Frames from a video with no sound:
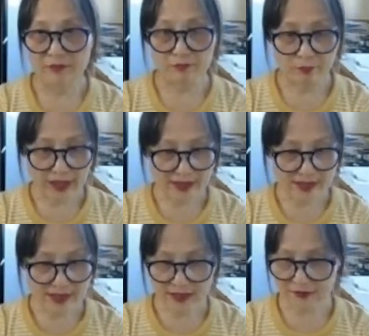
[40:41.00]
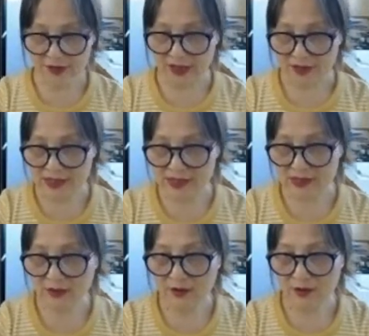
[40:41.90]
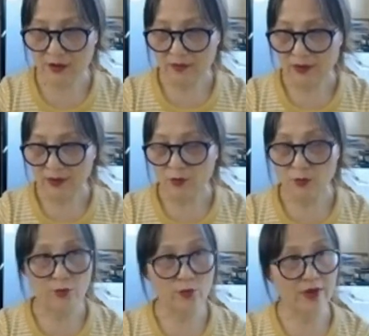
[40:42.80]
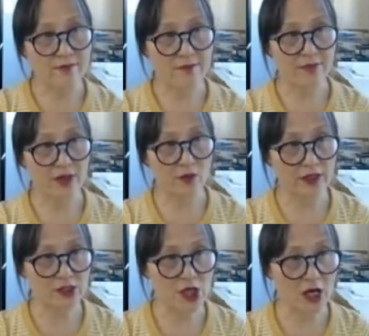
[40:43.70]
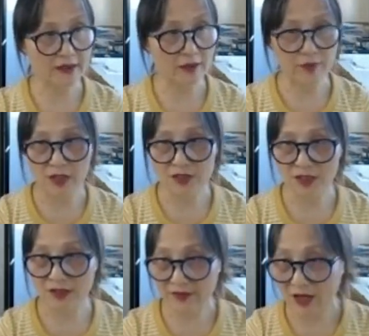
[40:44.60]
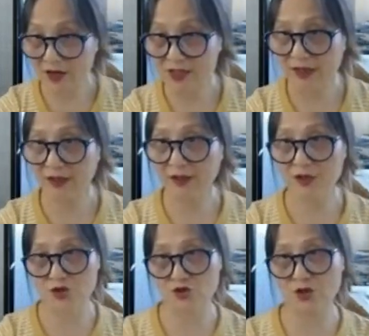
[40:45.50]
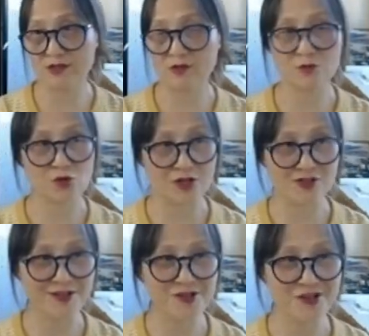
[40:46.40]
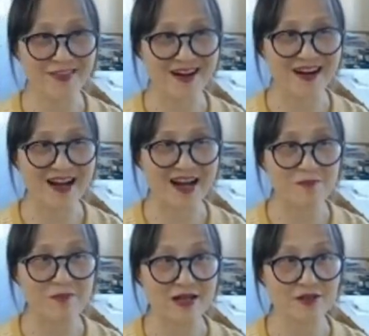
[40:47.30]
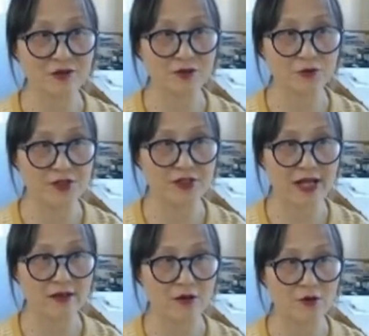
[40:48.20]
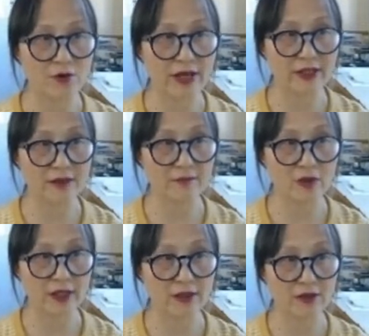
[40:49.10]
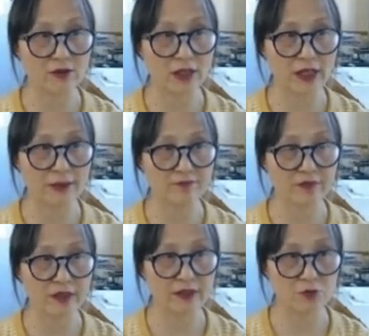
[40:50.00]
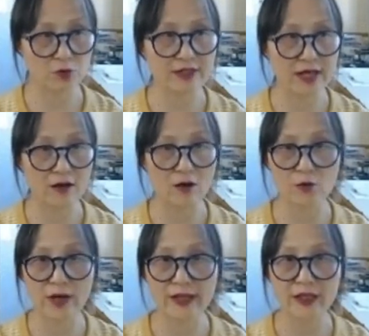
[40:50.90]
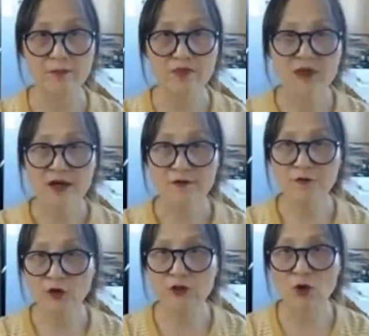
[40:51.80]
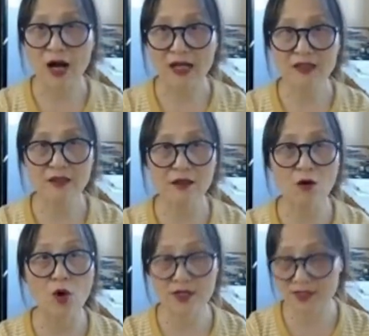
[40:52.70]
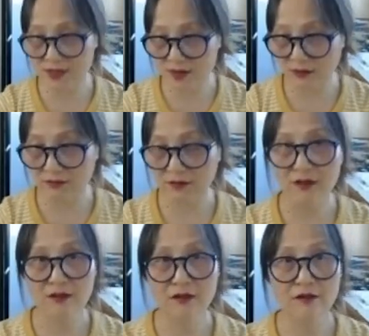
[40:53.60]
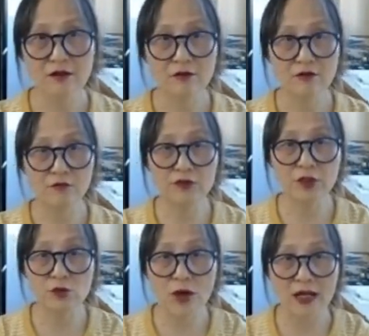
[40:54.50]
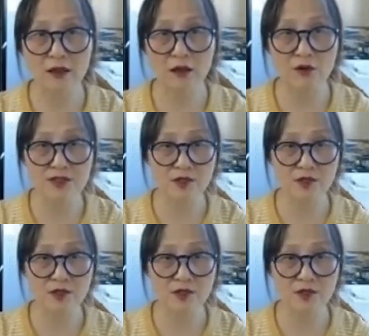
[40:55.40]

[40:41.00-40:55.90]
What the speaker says: basic things. Remember, we talked about, there is English translation there. I bet you learned that already. Okay, you read that already. For the rock or stone, rock or